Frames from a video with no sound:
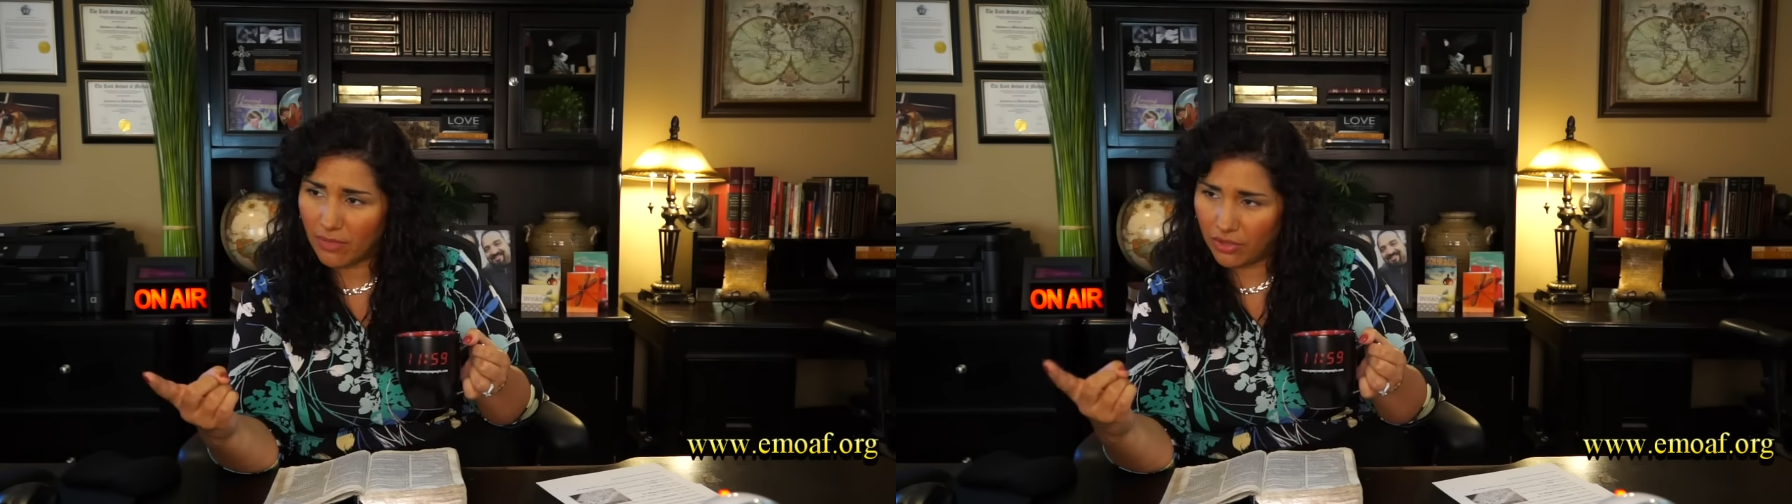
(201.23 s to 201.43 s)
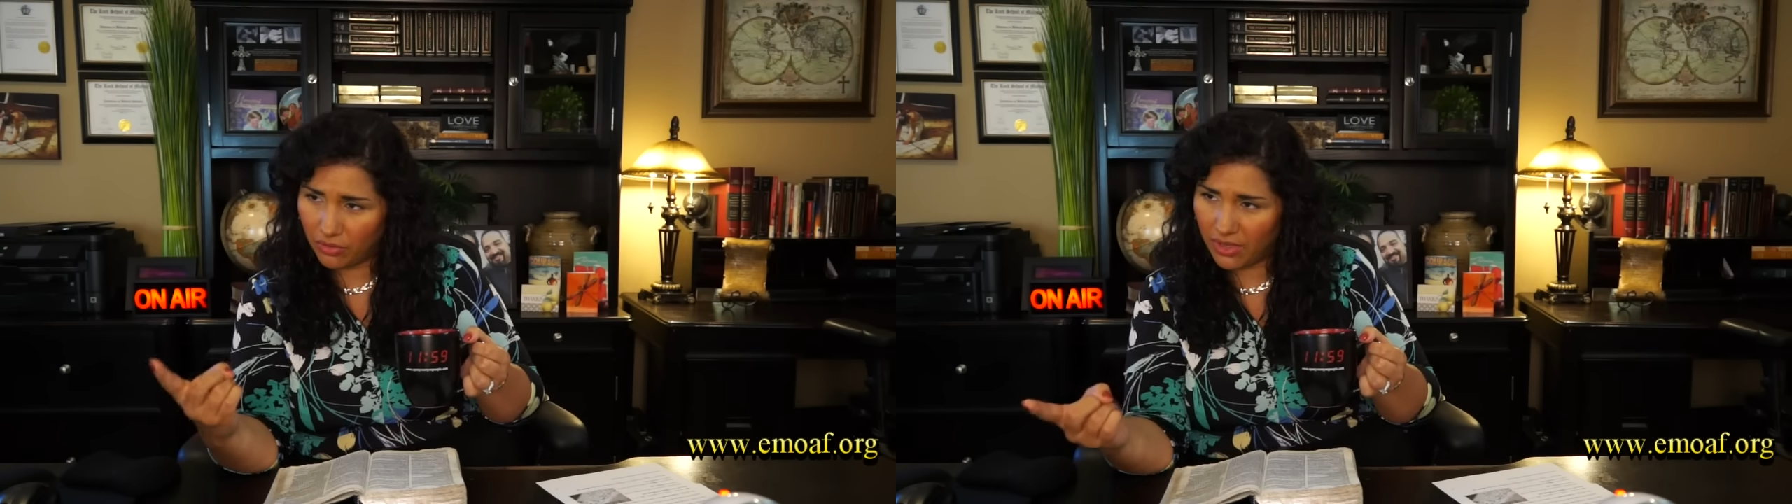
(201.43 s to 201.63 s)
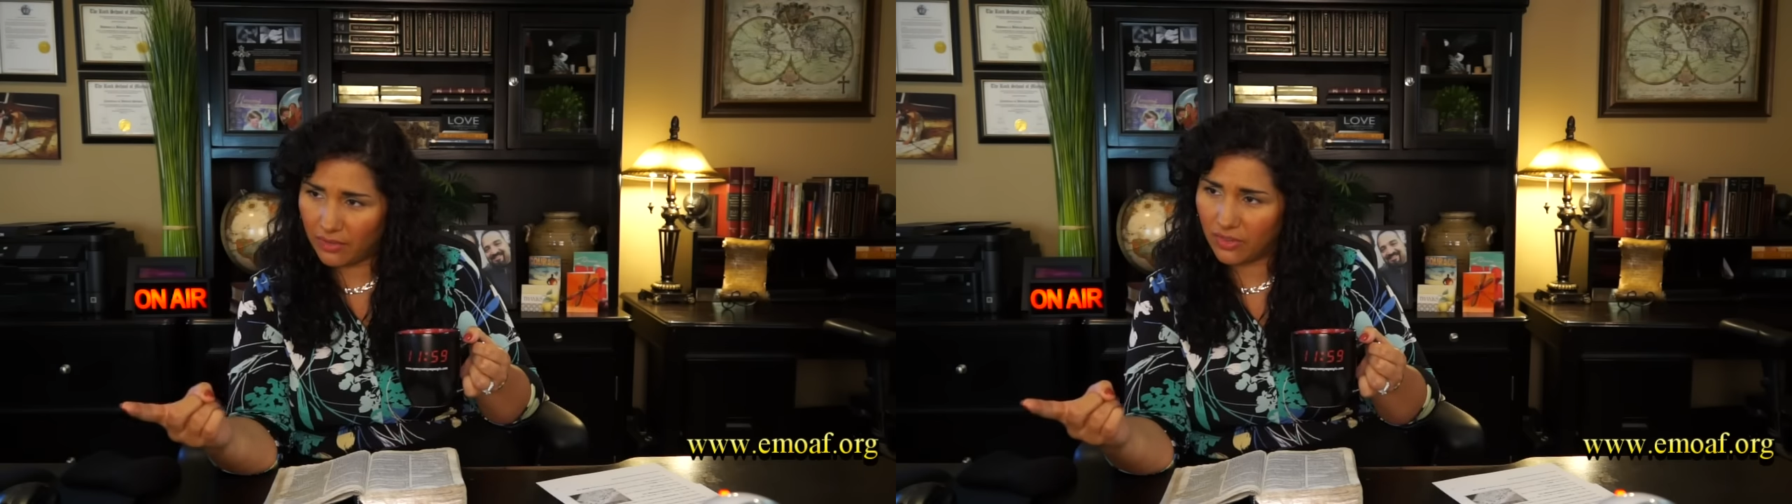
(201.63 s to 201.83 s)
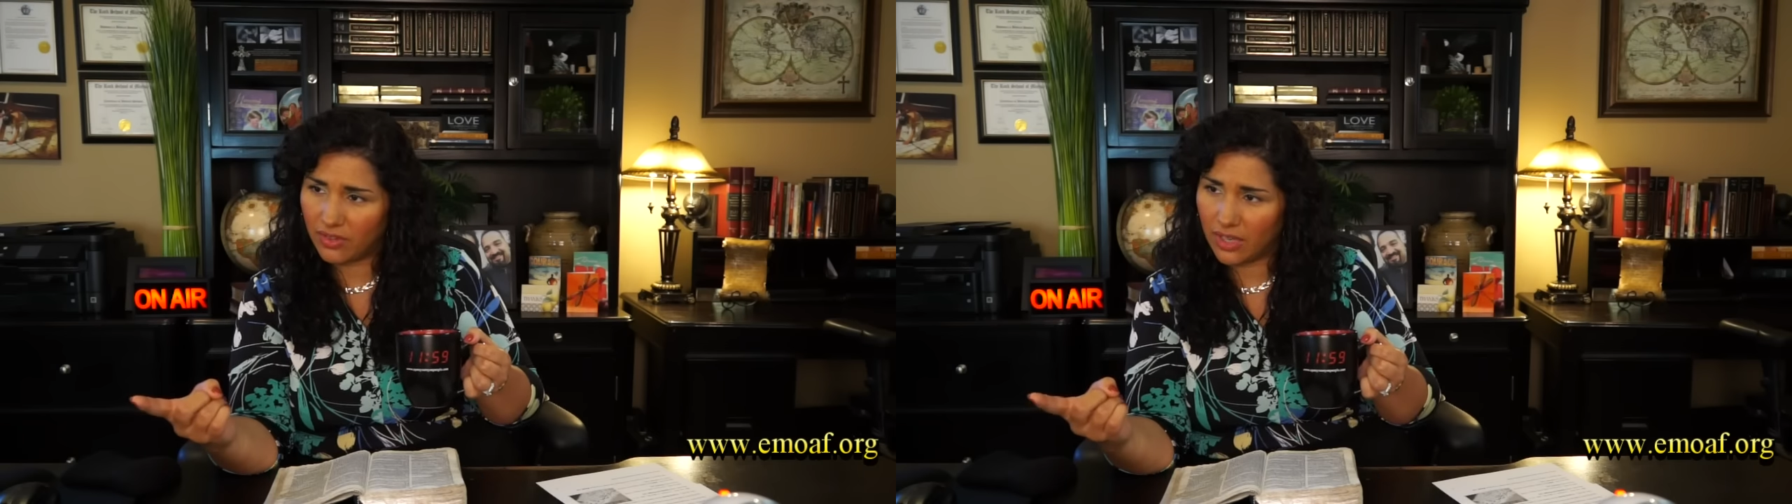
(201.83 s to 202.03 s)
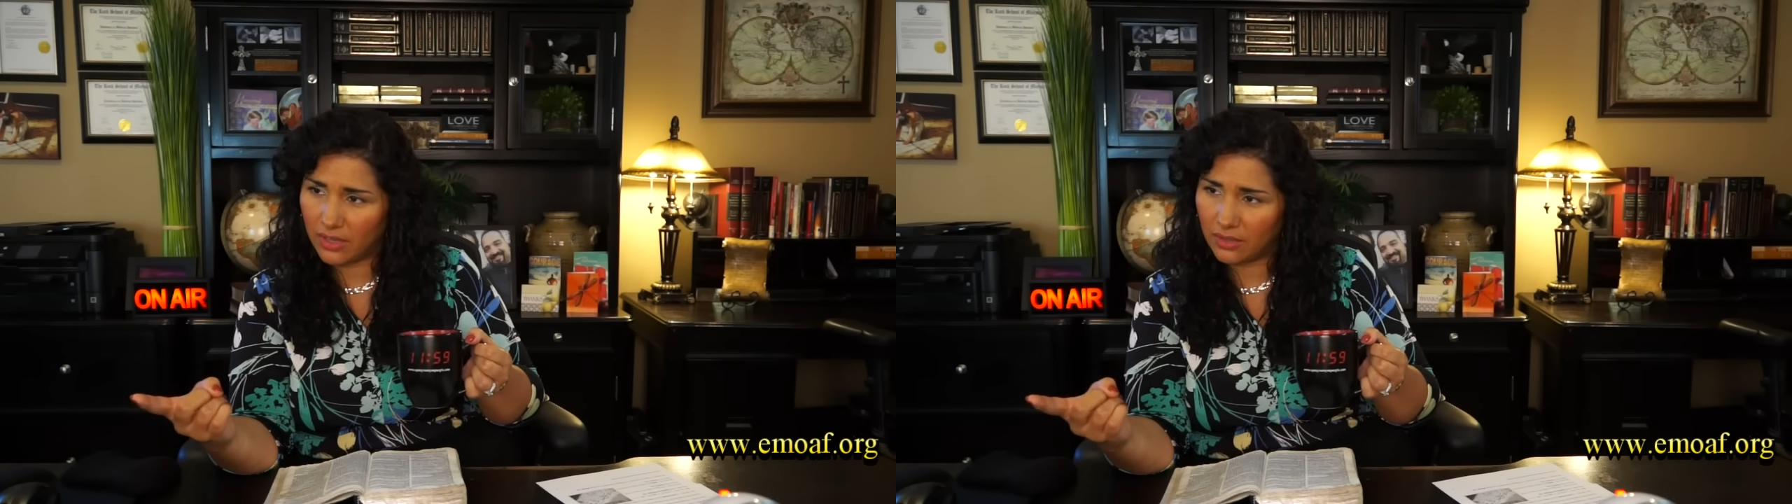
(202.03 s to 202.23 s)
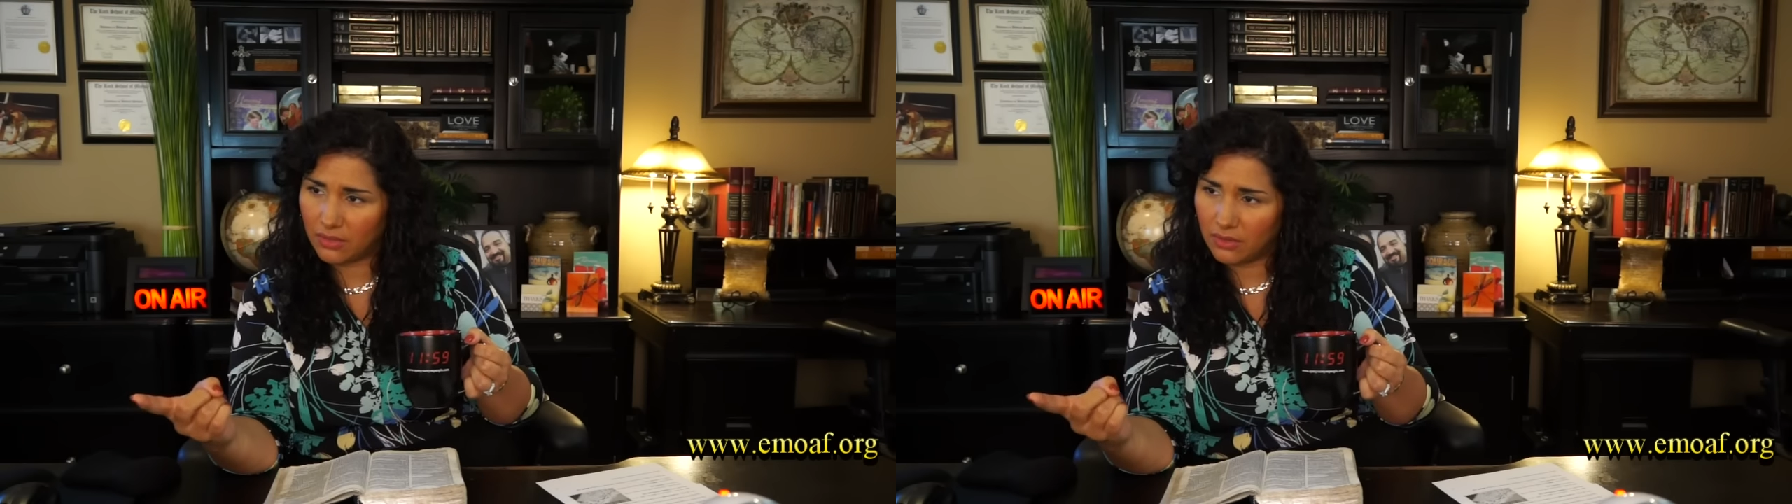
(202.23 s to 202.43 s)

and you're devastated.